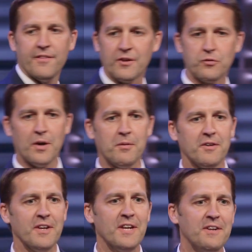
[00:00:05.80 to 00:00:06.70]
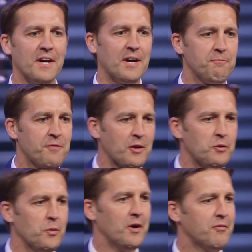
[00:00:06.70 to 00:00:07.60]
Thanks, Robert, and thank
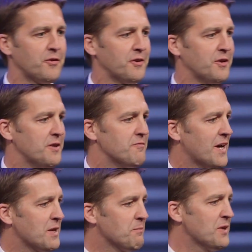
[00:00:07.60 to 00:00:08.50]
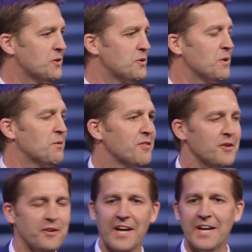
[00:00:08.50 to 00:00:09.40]
you all for inviting me. Good to be with
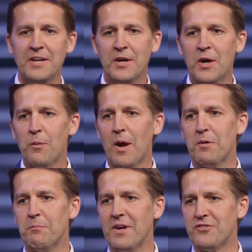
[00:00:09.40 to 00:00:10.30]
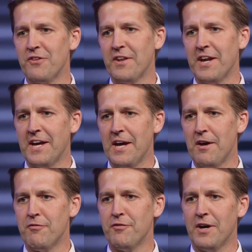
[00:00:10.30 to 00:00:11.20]
you tonight. Robert mentioned that I
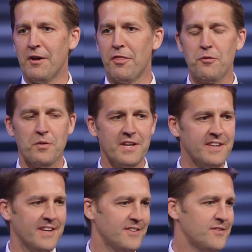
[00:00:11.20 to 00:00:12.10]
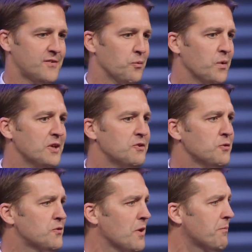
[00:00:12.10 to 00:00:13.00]
have 3 kids. We
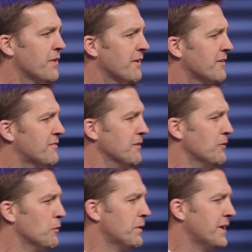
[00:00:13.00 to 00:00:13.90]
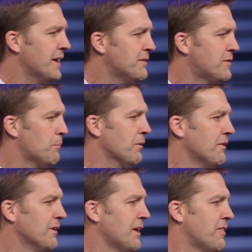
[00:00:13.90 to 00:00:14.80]
do something that's a little bit
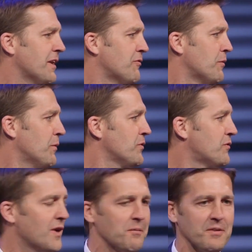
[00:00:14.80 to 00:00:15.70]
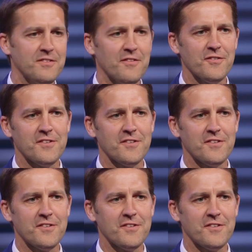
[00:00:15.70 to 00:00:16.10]
atypical, I think, for most families in the